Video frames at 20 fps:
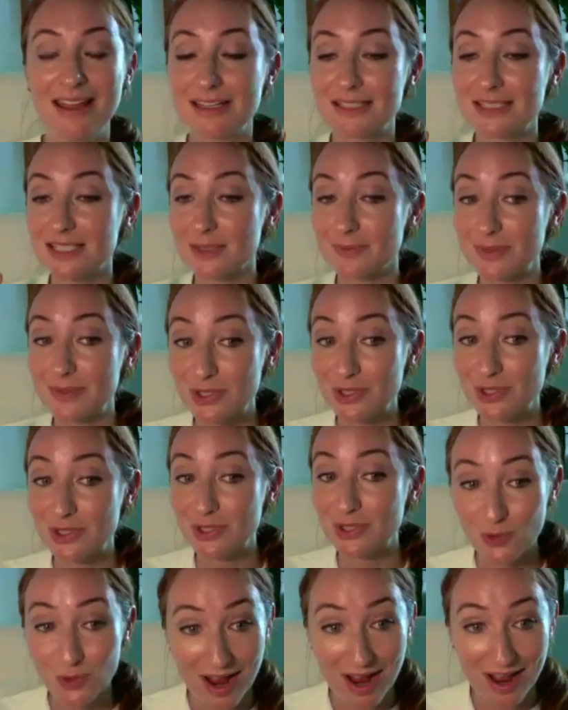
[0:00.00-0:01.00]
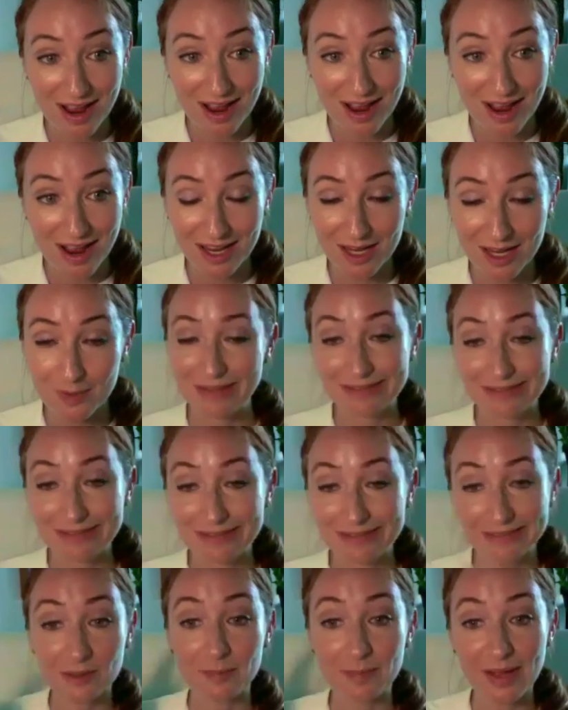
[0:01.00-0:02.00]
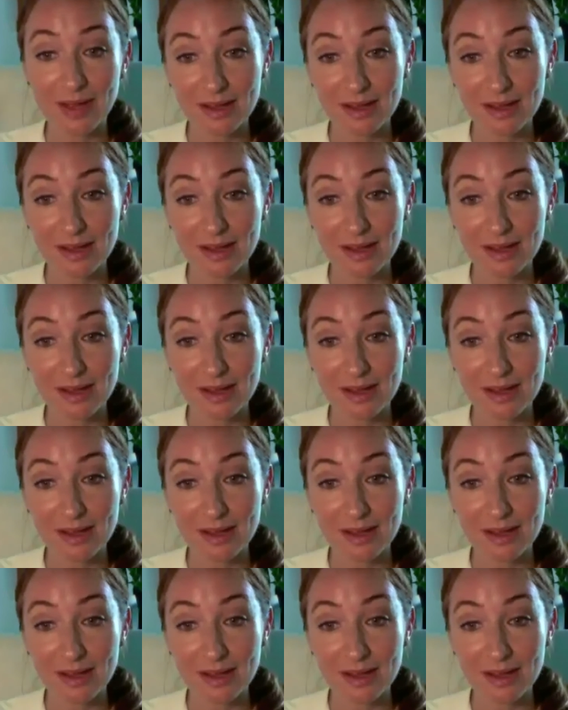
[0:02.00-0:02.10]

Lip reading: hit subscribe, hit the little